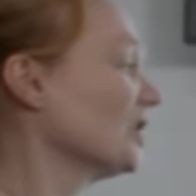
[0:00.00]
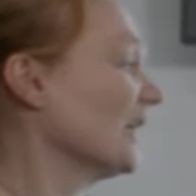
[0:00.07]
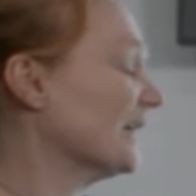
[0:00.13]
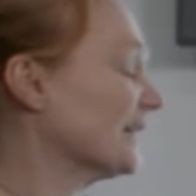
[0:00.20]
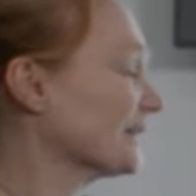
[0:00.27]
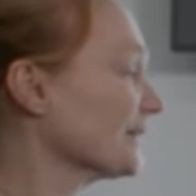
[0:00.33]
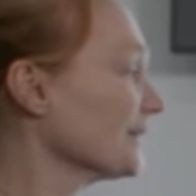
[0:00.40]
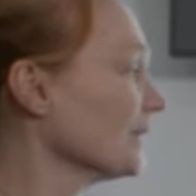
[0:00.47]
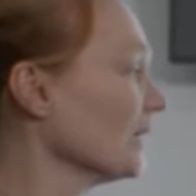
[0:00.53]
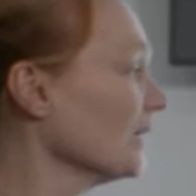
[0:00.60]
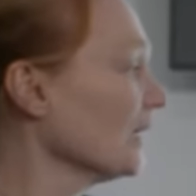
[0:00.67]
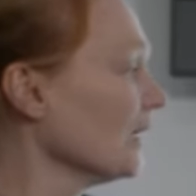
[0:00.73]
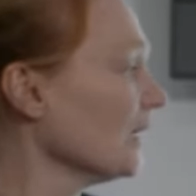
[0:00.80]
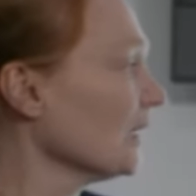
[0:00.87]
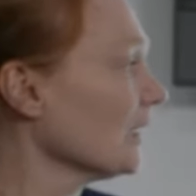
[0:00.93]
Lakes.
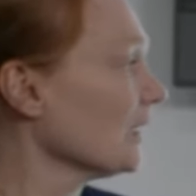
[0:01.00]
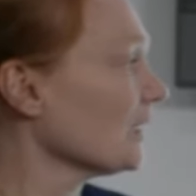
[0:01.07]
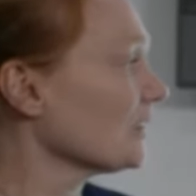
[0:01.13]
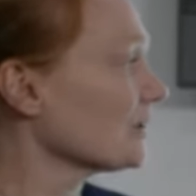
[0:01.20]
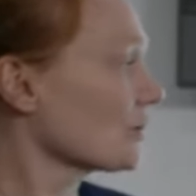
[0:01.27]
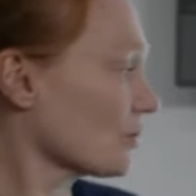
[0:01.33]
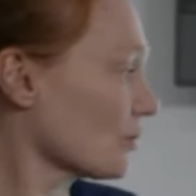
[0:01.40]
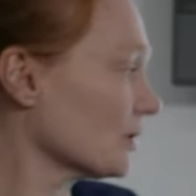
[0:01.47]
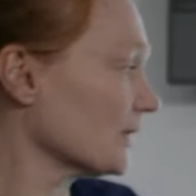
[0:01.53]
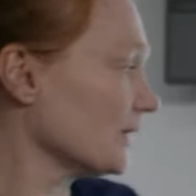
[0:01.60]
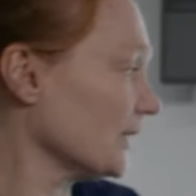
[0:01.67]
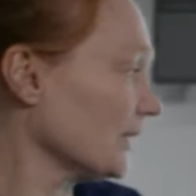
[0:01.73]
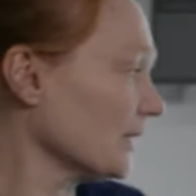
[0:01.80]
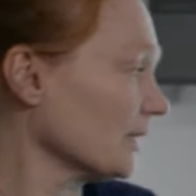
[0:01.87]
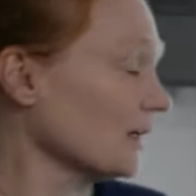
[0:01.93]
It's
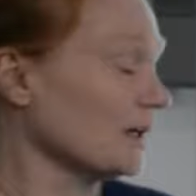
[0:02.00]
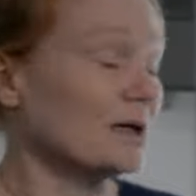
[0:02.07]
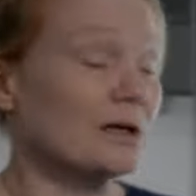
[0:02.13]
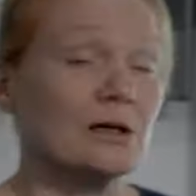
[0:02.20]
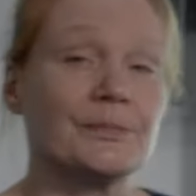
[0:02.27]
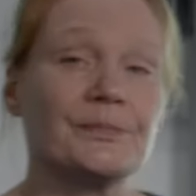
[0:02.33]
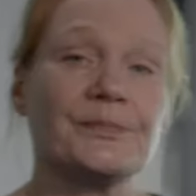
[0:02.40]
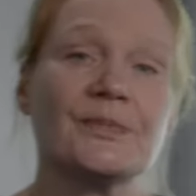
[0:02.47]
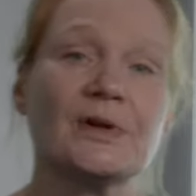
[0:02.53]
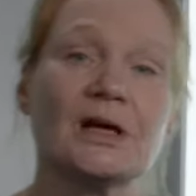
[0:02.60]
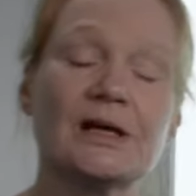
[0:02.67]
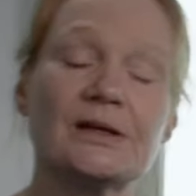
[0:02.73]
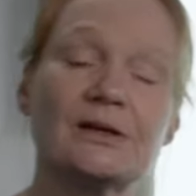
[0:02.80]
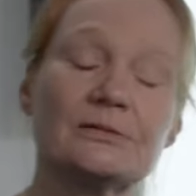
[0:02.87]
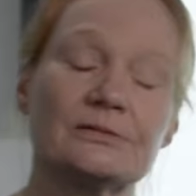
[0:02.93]
currently
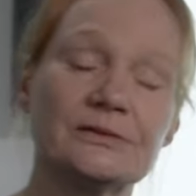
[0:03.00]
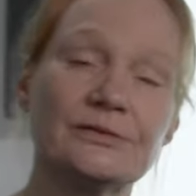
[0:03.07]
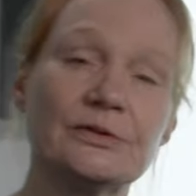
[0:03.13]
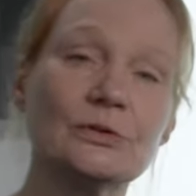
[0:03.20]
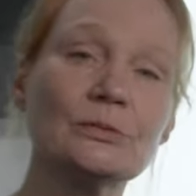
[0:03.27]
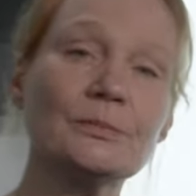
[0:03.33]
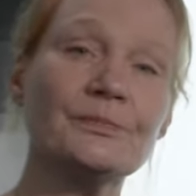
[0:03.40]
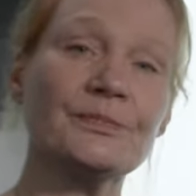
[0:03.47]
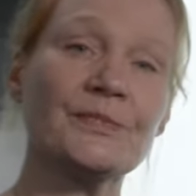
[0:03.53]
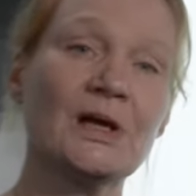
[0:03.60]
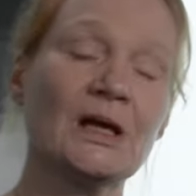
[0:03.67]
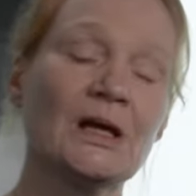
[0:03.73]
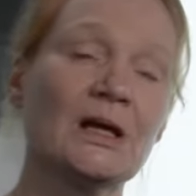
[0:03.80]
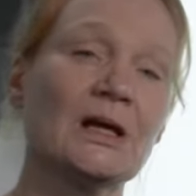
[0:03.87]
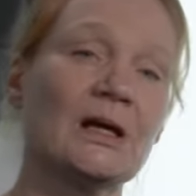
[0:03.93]
under review,
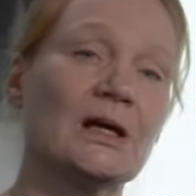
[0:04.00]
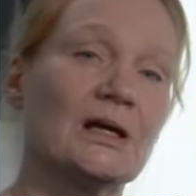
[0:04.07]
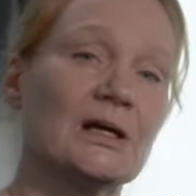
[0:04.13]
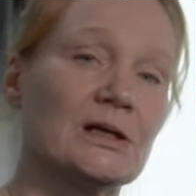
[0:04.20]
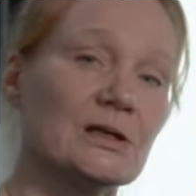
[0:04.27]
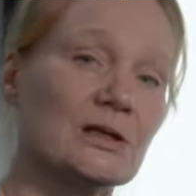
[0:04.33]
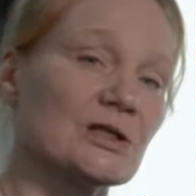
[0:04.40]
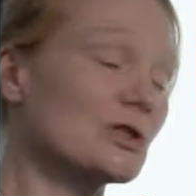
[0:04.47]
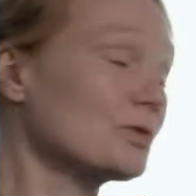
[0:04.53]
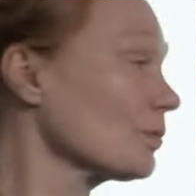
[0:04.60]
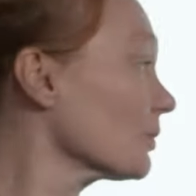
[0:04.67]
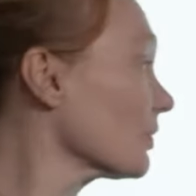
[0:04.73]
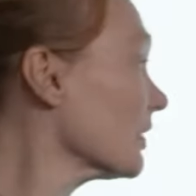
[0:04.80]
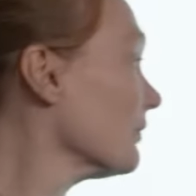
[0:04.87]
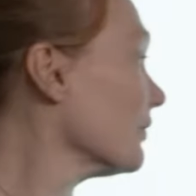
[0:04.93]
and I just
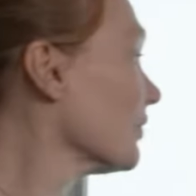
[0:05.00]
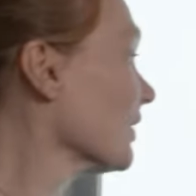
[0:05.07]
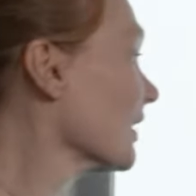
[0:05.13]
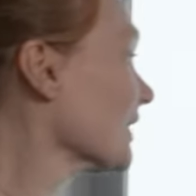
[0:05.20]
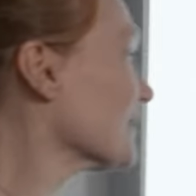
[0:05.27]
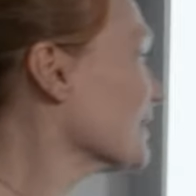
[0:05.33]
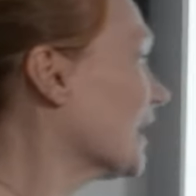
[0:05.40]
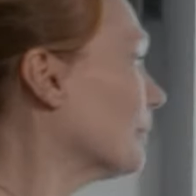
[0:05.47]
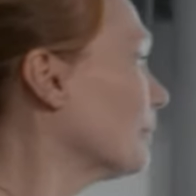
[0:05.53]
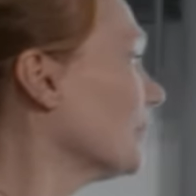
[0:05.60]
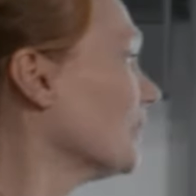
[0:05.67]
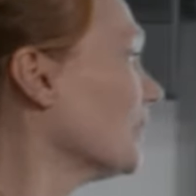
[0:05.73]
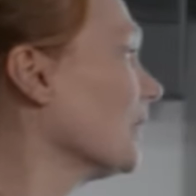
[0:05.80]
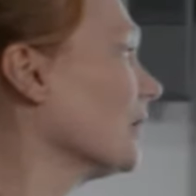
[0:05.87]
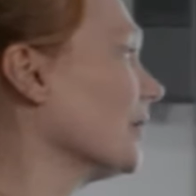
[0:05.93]
want to give you an
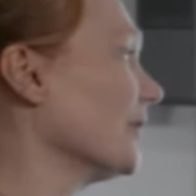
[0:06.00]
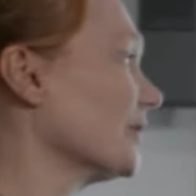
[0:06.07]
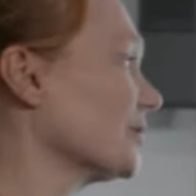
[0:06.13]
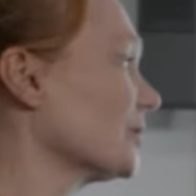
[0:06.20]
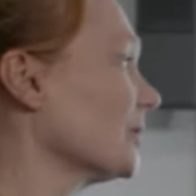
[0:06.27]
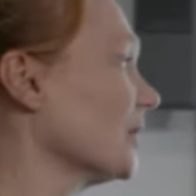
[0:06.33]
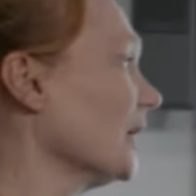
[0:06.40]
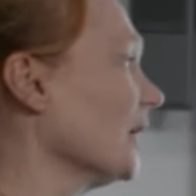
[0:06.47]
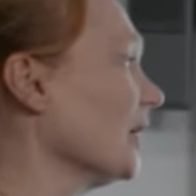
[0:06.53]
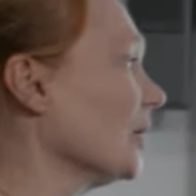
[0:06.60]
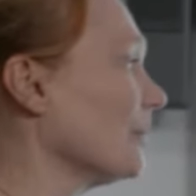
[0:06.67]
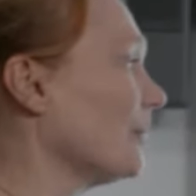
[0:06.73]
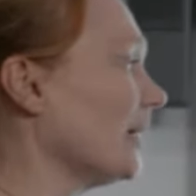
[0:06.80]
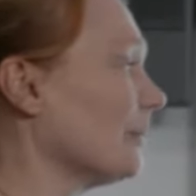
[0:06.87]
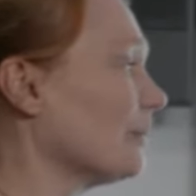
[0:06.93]
example how this
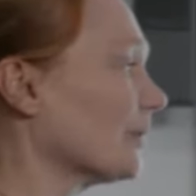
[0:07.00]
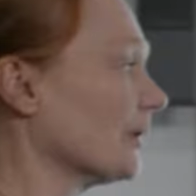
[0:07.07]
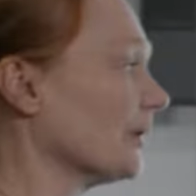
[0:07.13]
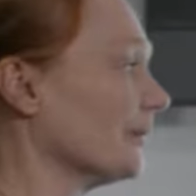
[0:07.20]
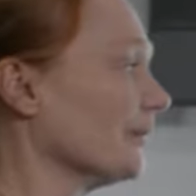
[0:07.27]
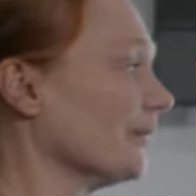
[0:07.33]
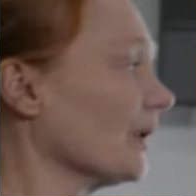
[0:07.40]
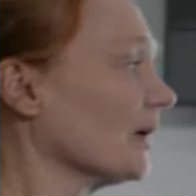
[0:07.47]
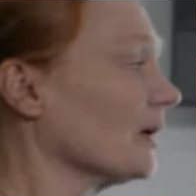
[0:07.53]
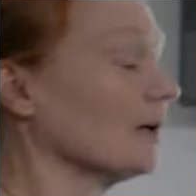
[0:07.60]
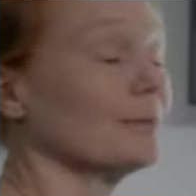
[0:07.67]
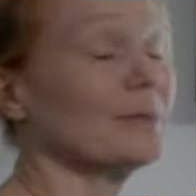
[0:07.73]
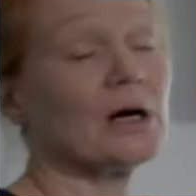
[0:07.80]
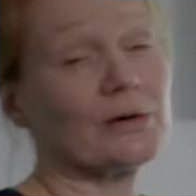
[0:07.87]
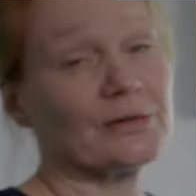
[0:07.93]
paper,
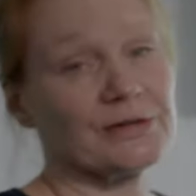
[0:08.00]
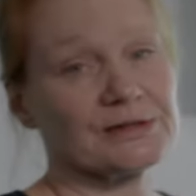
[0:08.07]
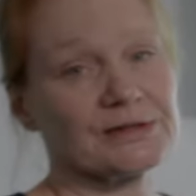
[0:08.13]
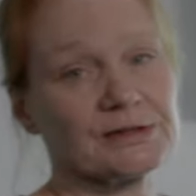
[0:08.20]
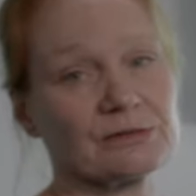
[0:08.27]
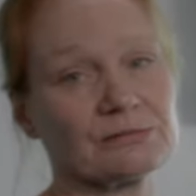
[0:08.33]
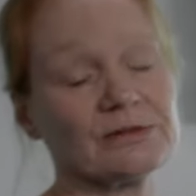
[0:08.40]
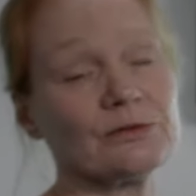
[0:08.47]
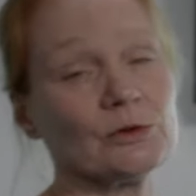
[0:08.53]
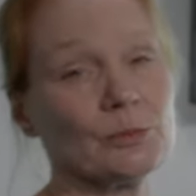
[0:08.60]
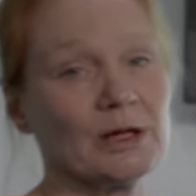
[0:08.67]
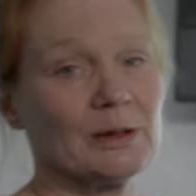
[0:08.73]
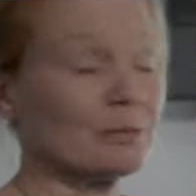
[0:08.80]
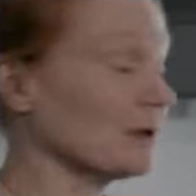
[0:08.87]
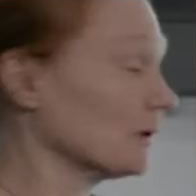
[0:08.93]
how this review paper